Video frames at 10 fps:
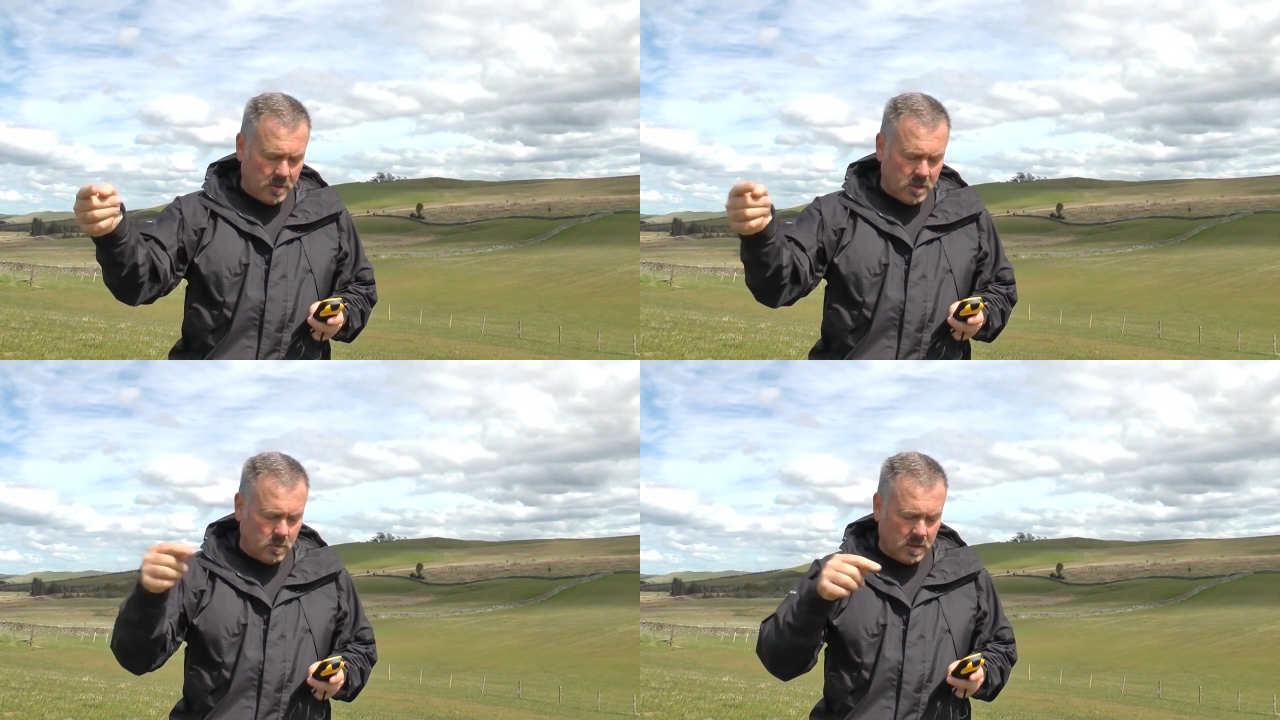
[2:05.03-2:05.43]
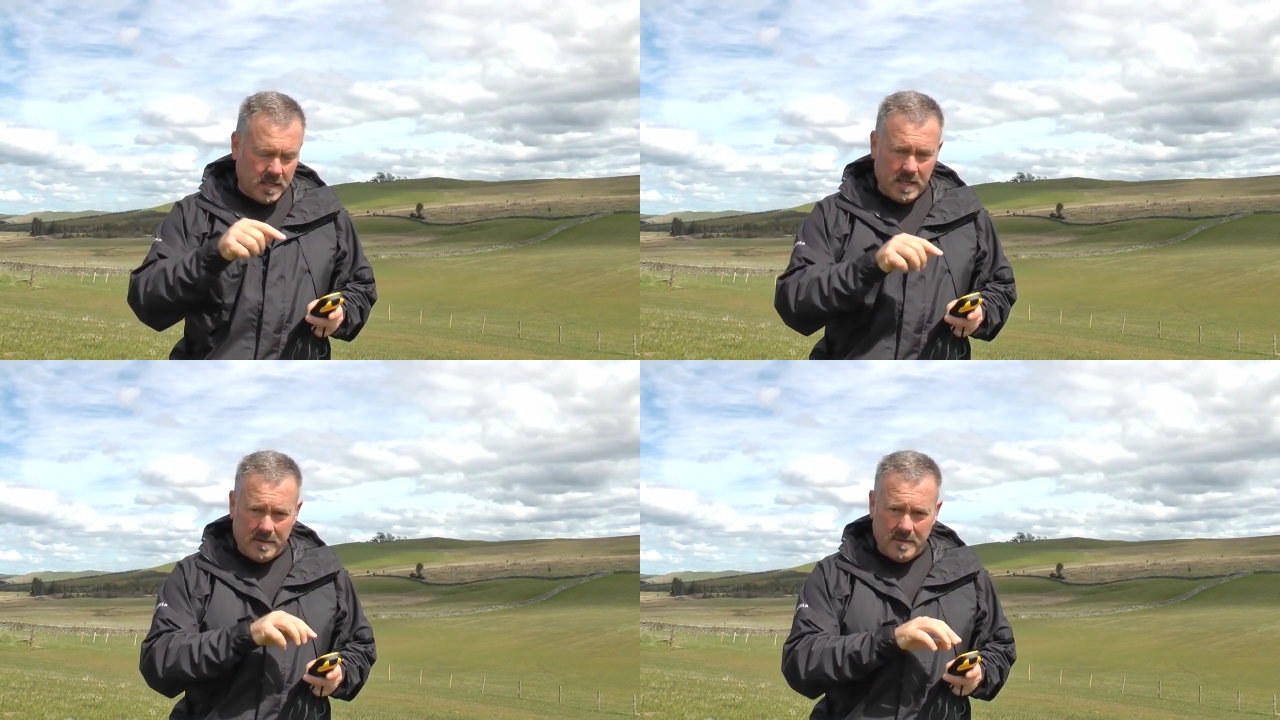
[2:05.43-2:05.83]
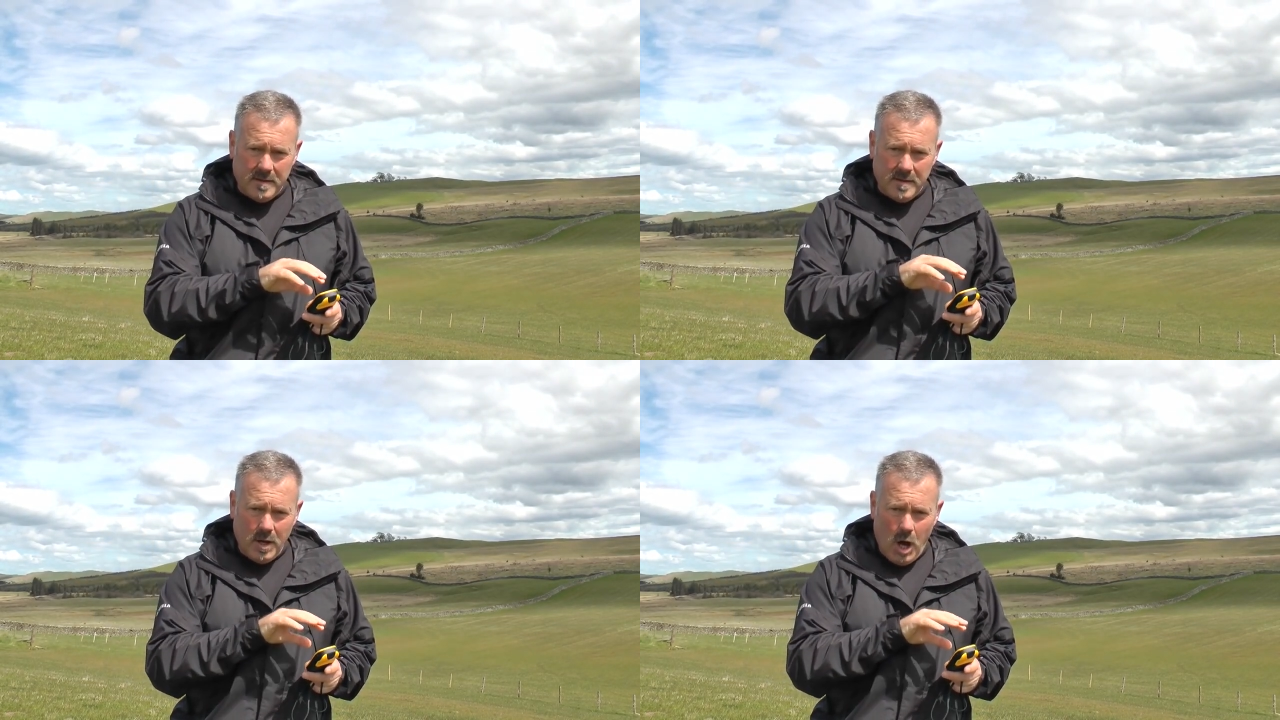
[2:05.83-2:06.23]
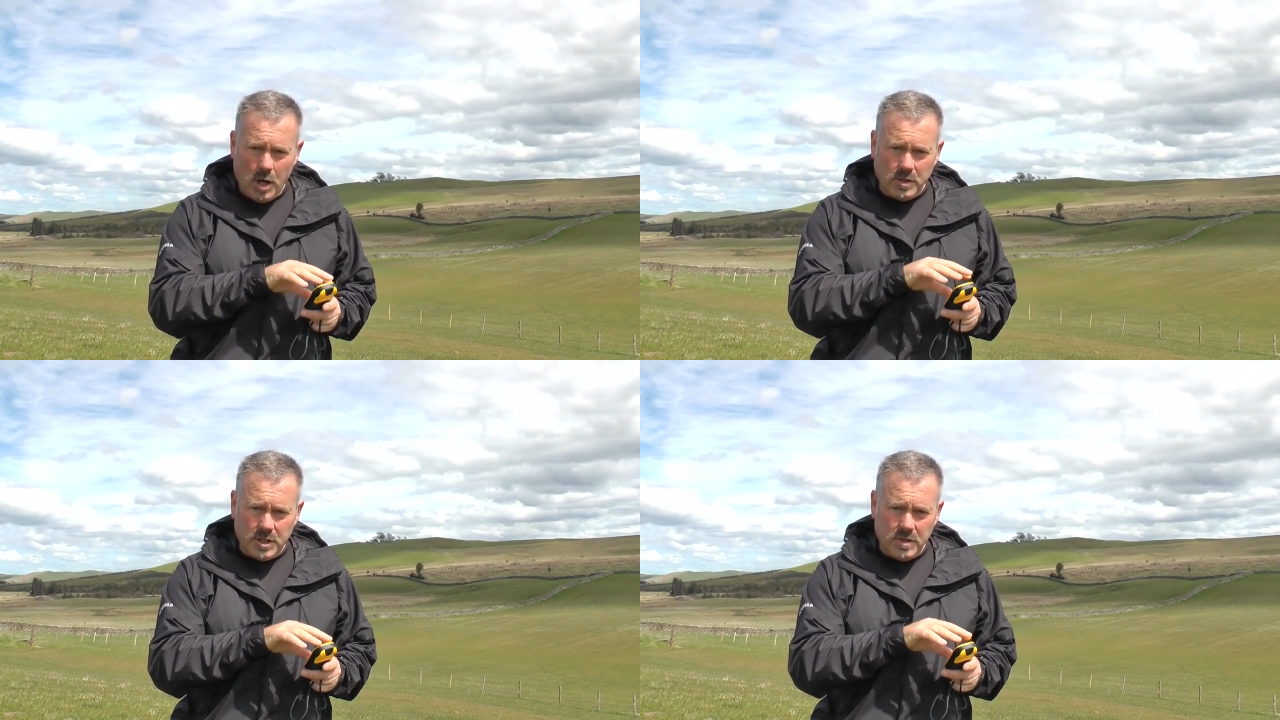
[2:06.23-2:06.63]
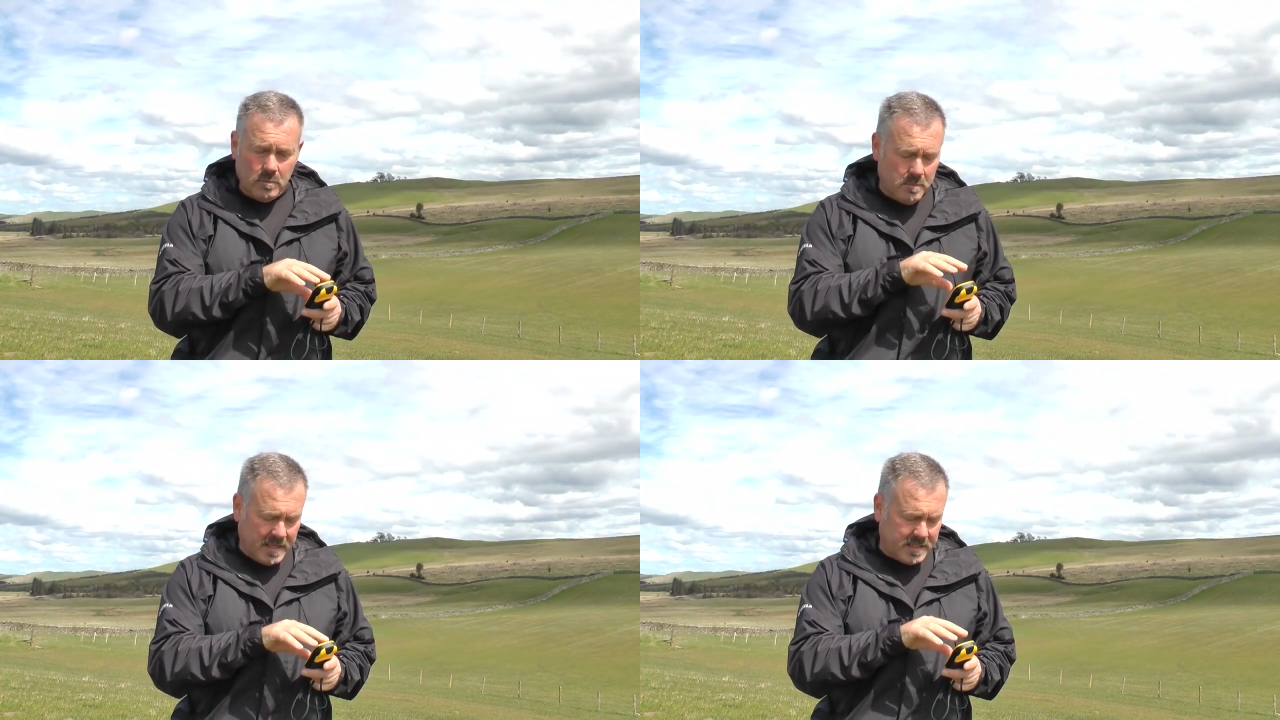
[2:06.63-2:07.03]
Google Earth onto
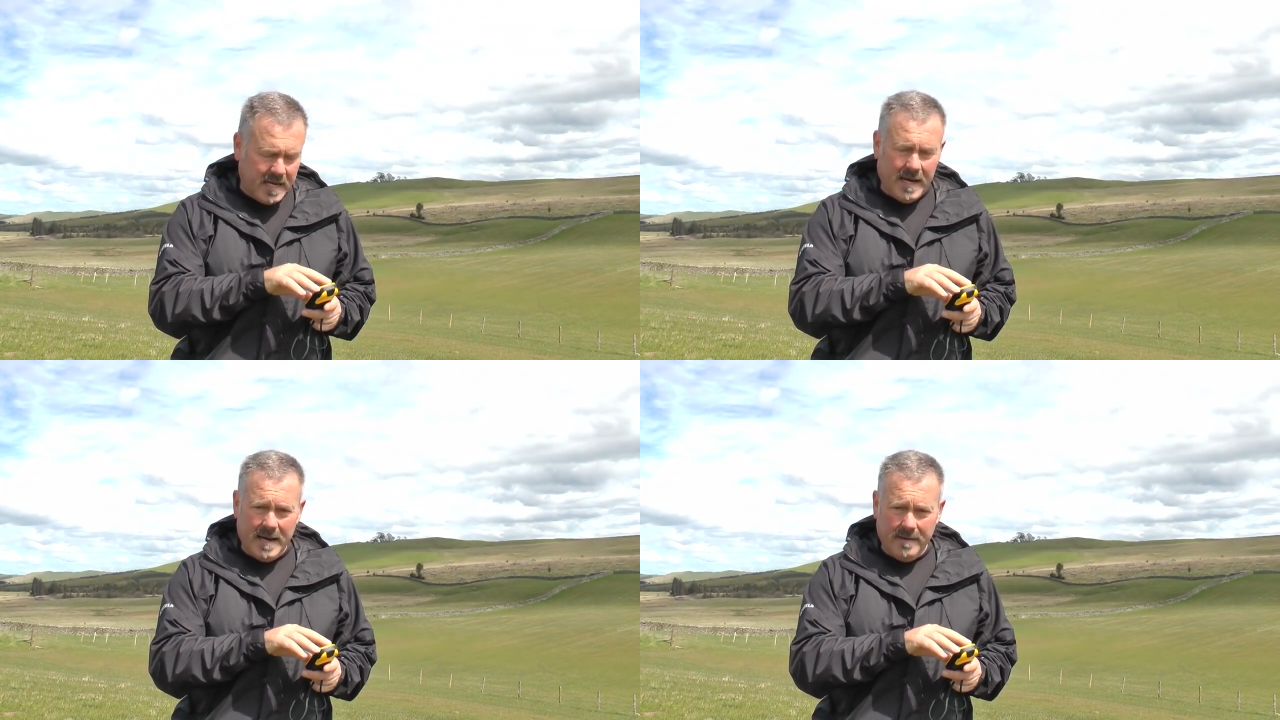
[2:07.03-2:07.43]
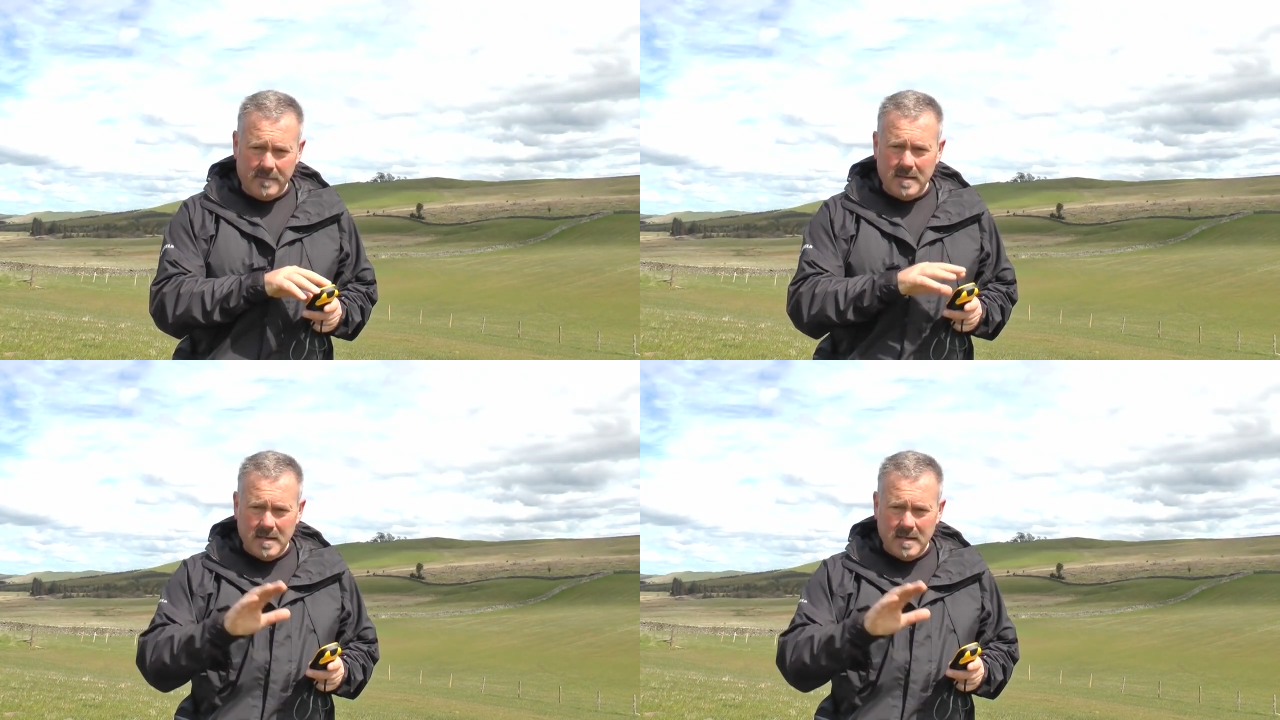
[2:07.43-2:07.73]
my Satnav.